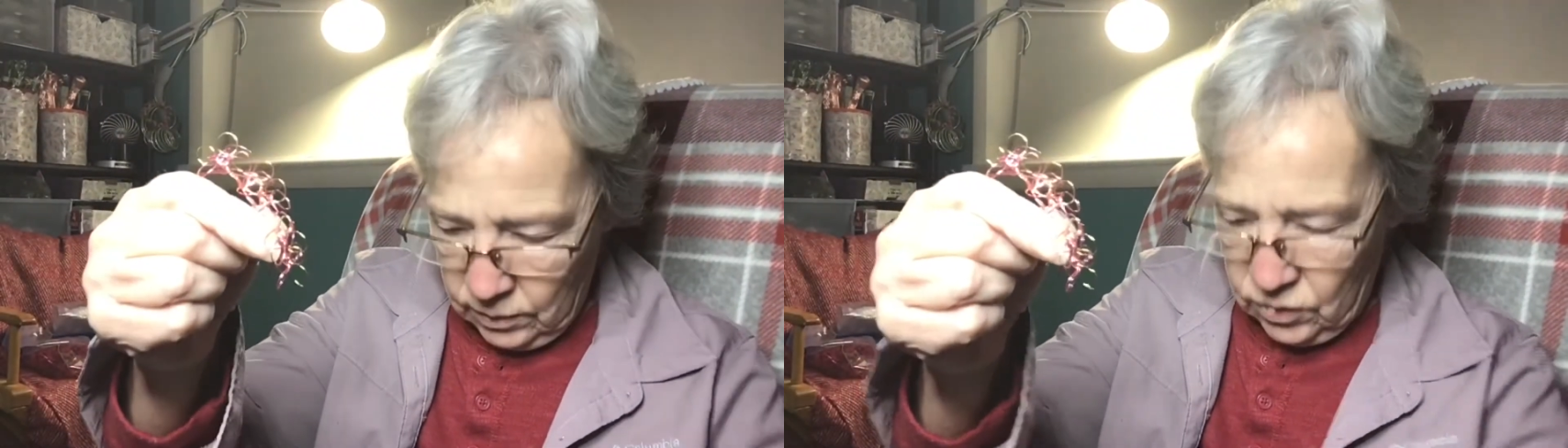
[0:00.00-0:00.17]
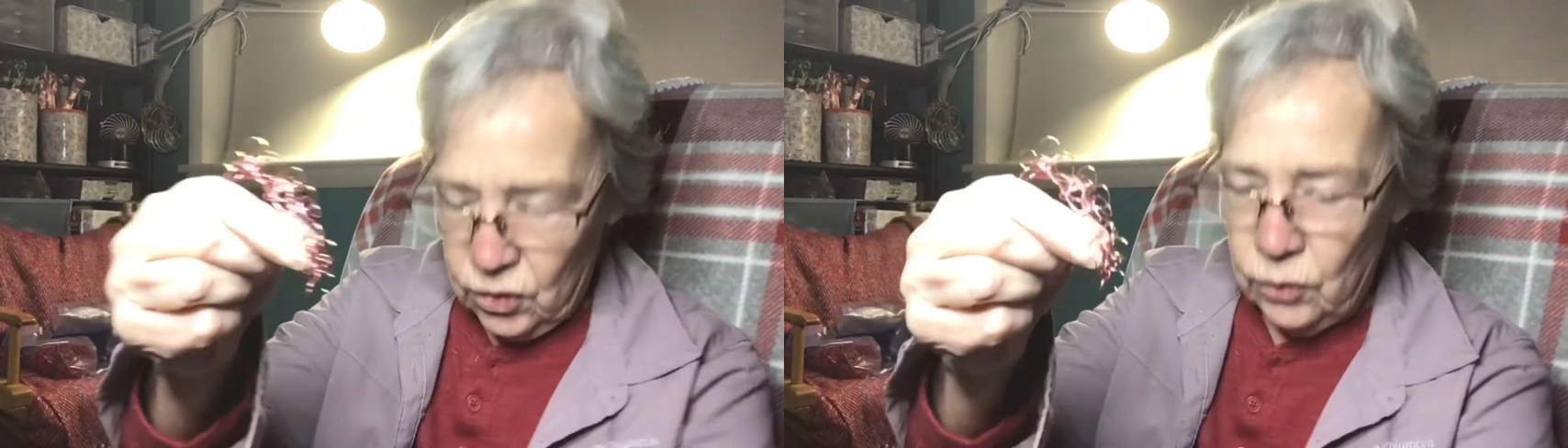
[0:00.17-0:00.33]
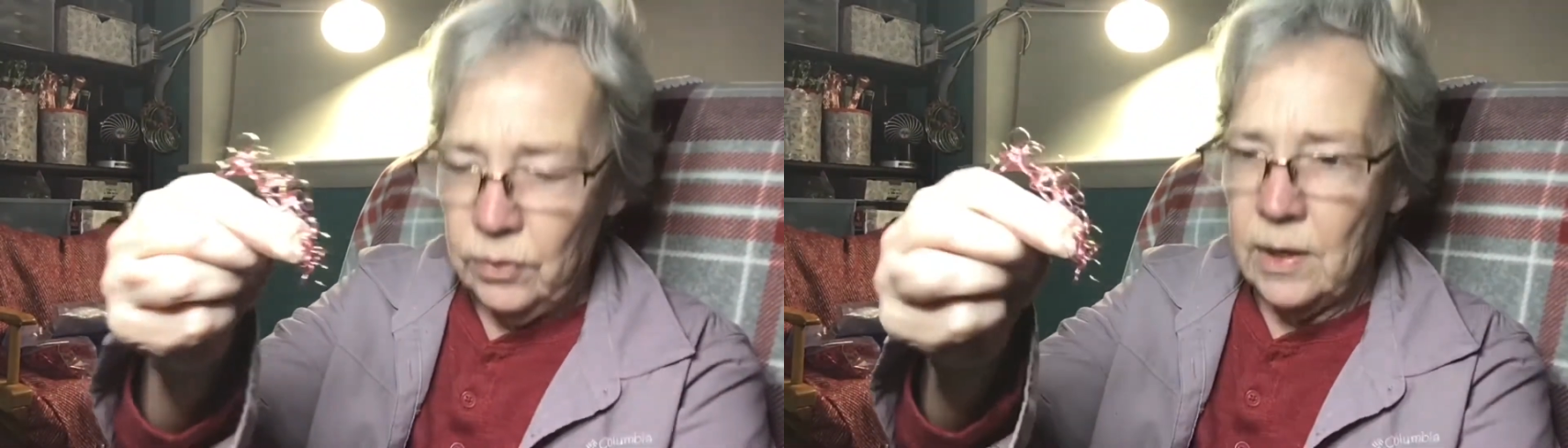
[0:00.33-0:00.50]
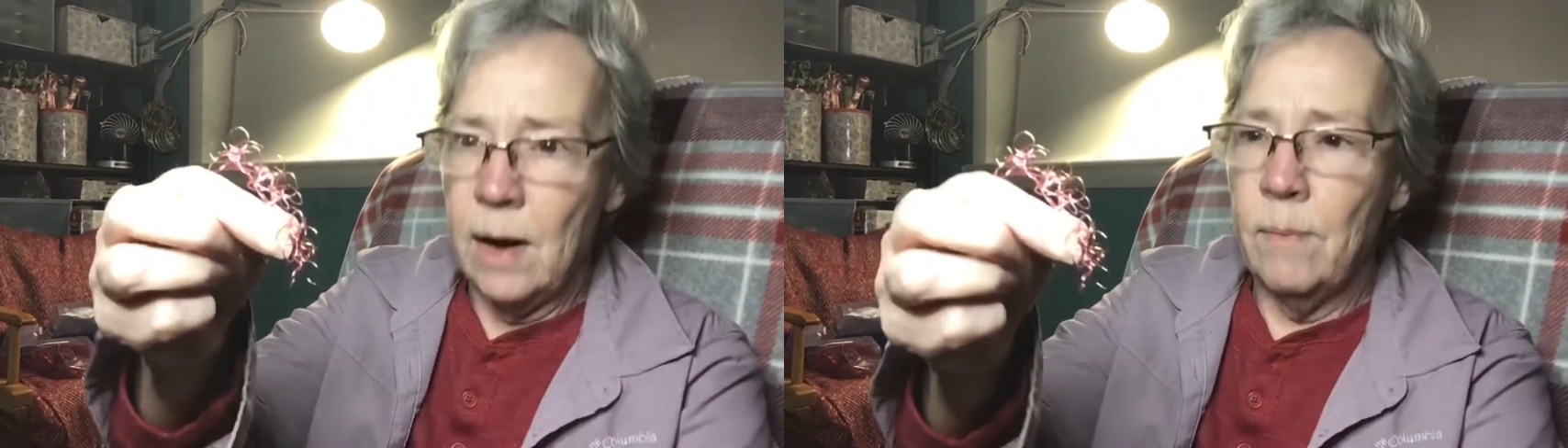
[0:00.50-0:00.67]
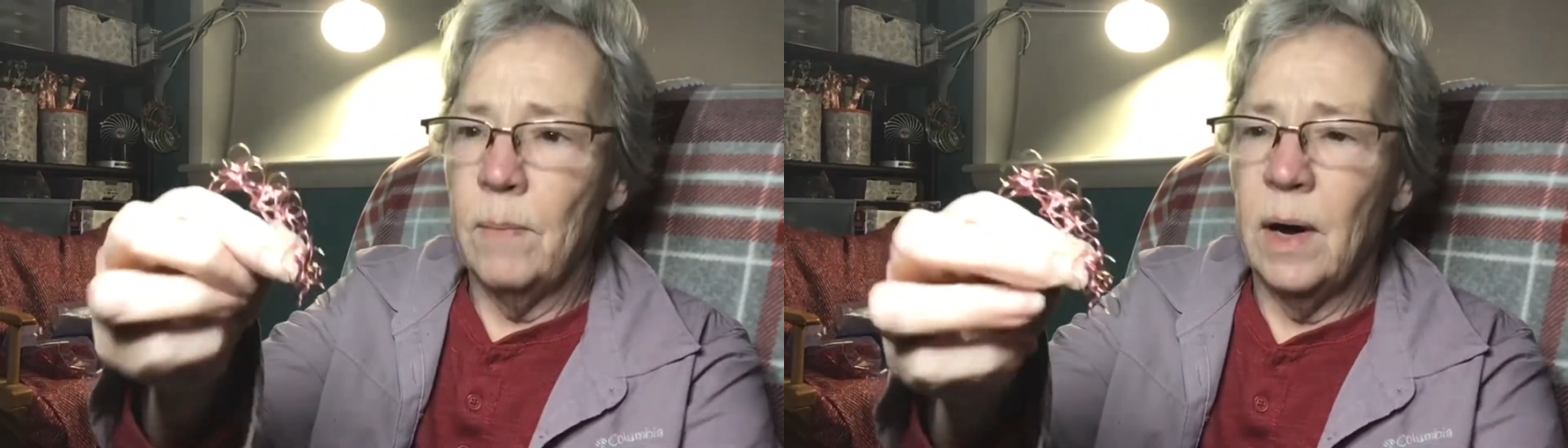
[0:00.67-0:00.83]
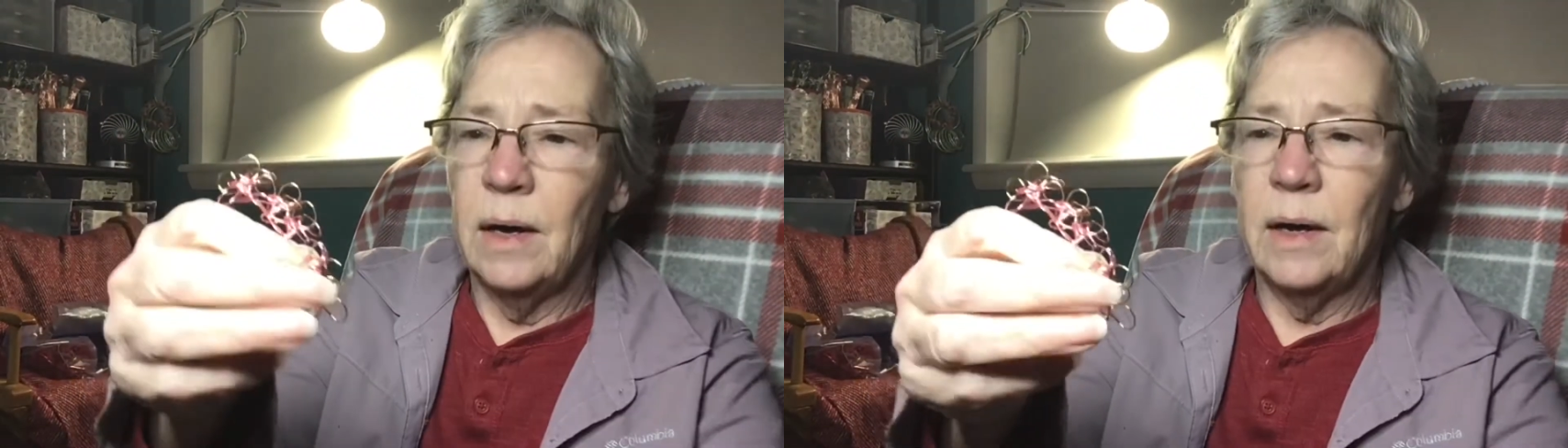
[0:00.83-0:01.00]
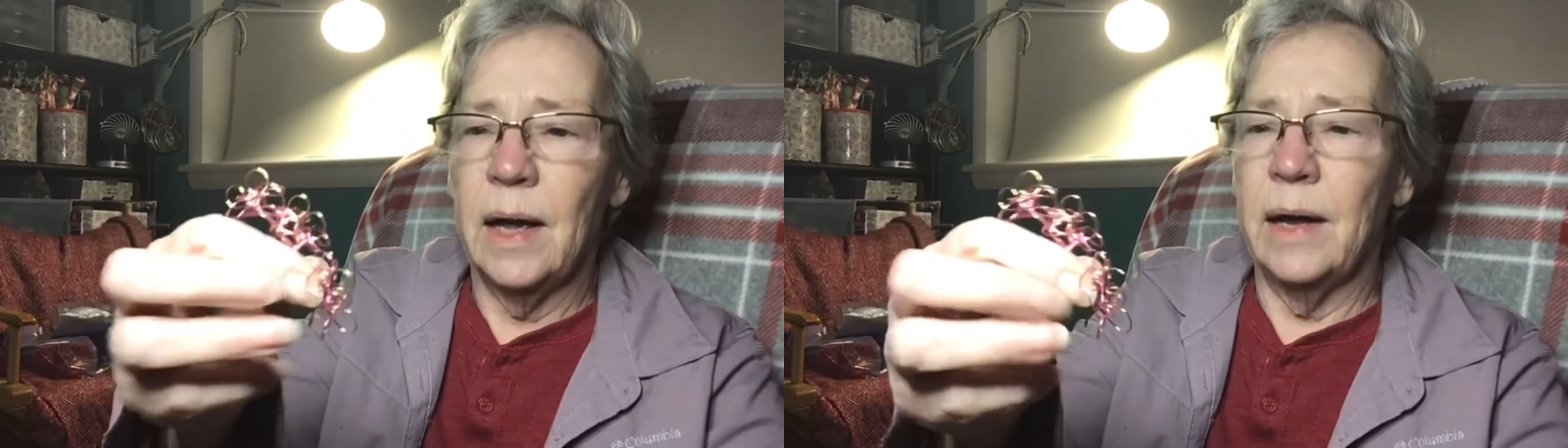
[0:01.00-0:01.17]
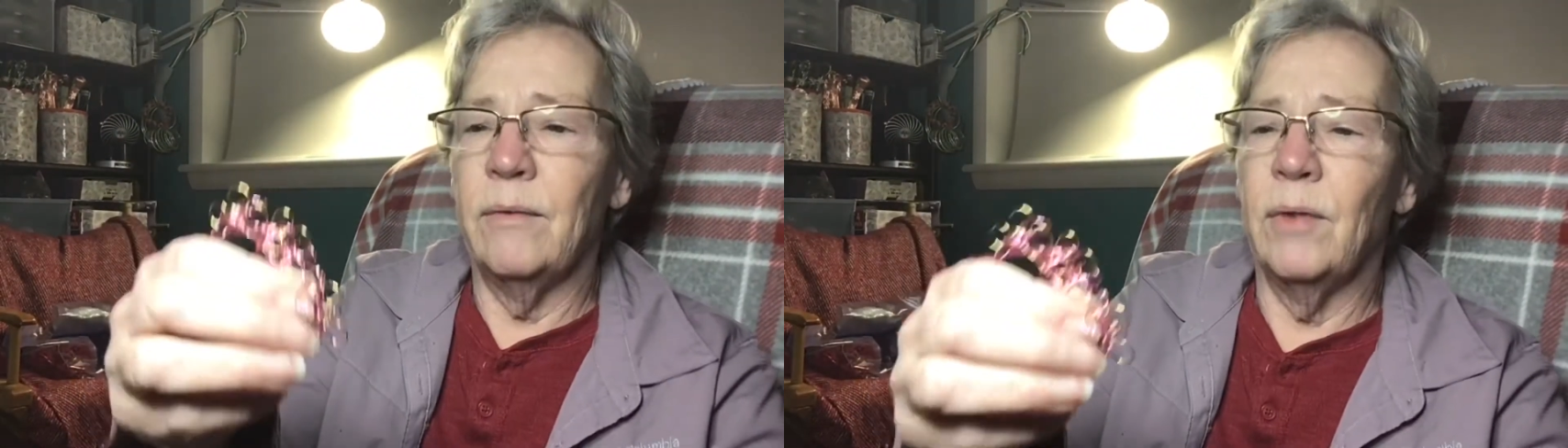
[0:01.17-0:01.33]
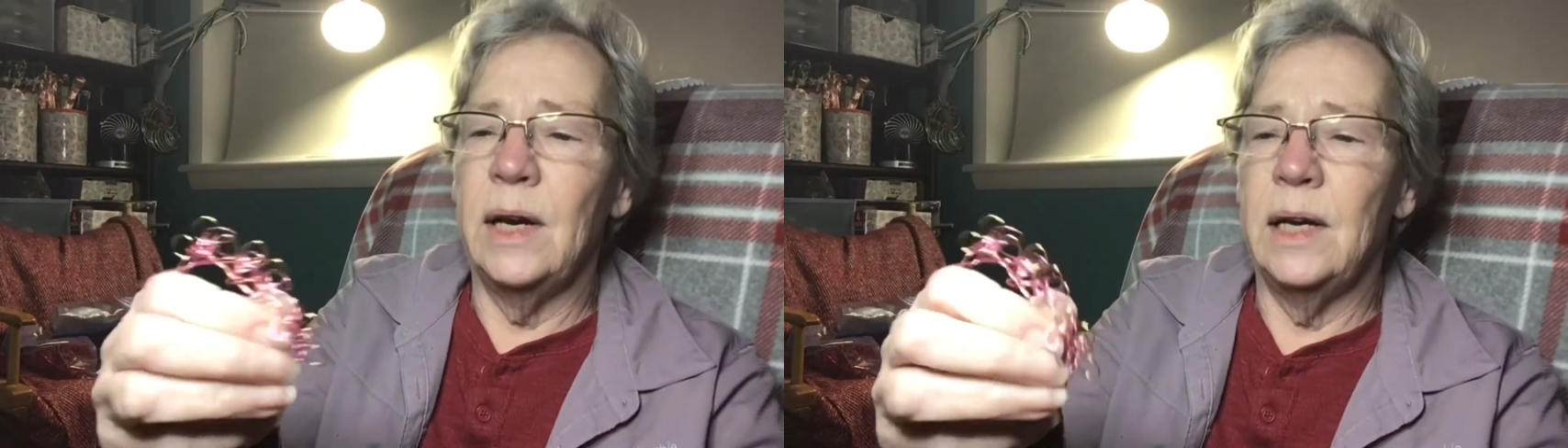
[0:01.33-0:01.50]
2, yep, okay,
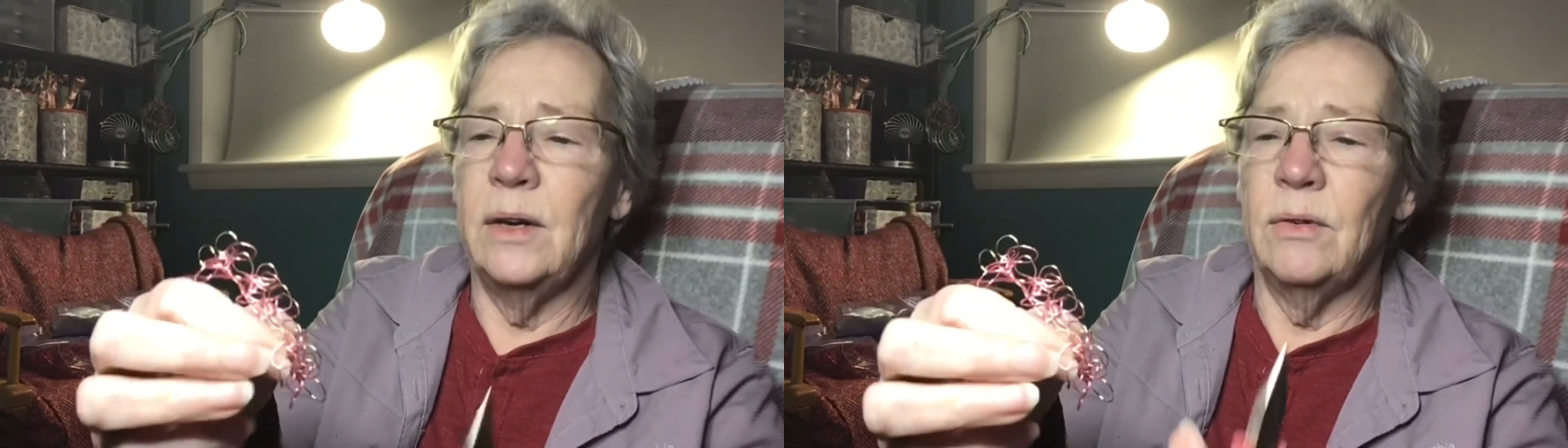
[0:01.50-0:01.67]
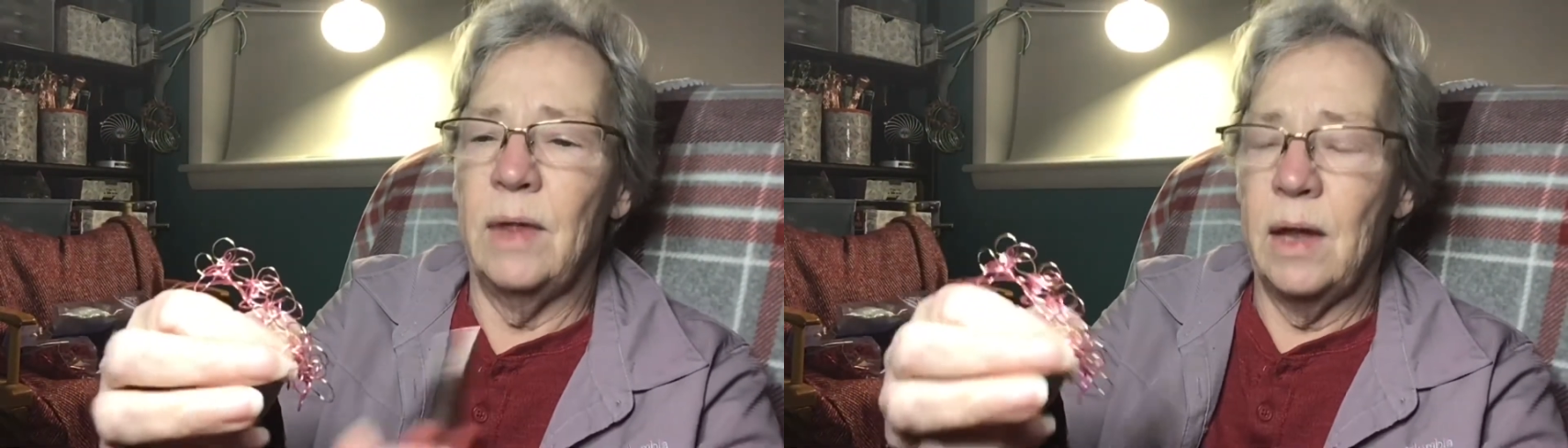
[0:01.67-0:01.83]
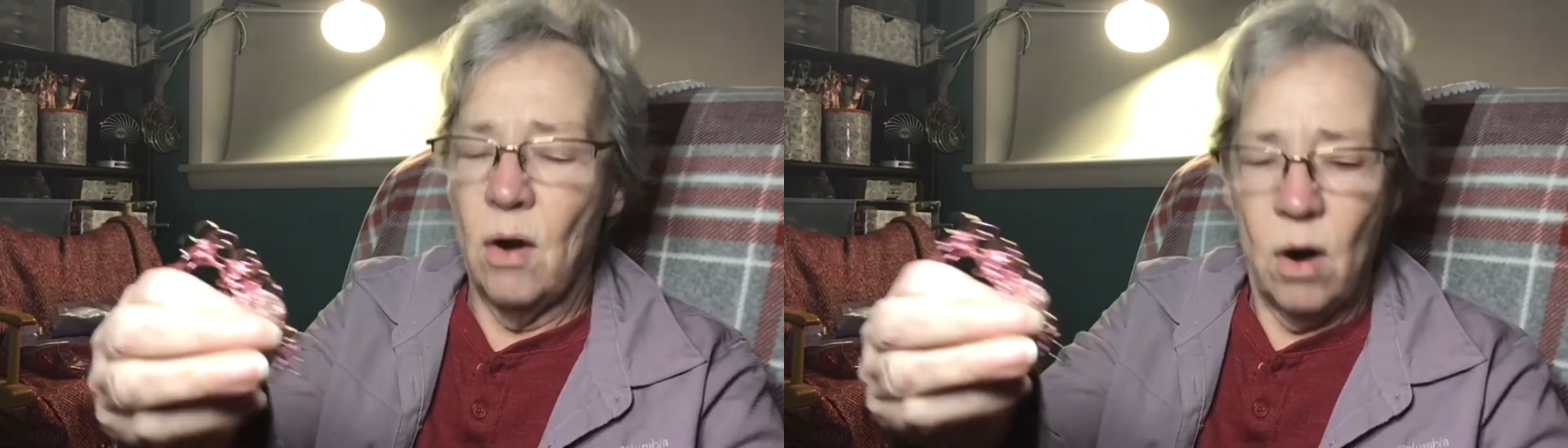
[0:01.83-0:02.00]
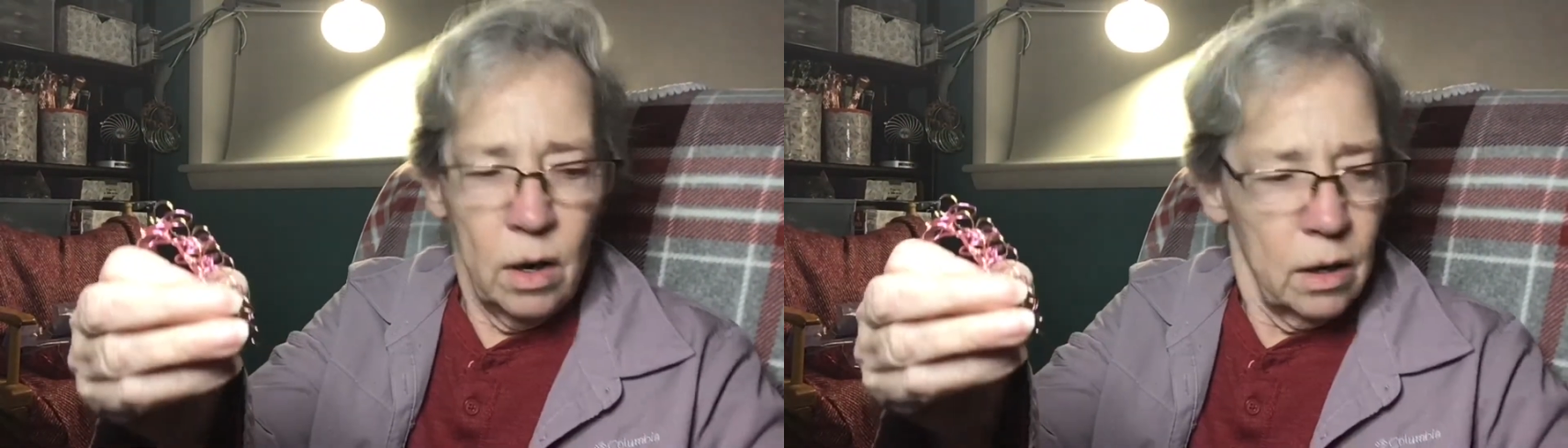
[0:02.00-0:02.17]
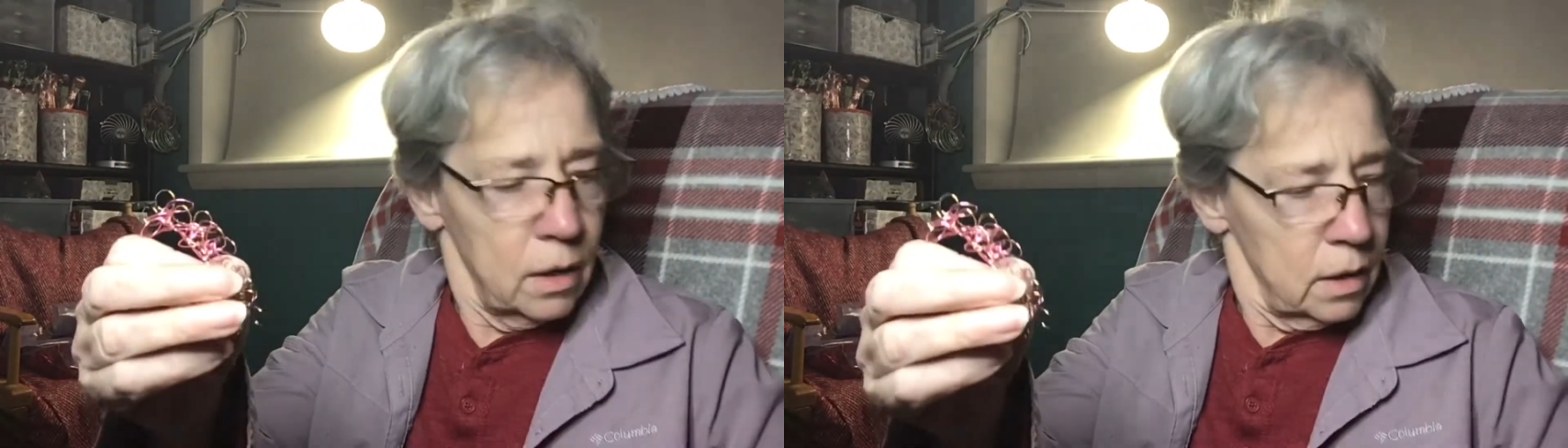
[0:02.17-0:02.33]
right here they are.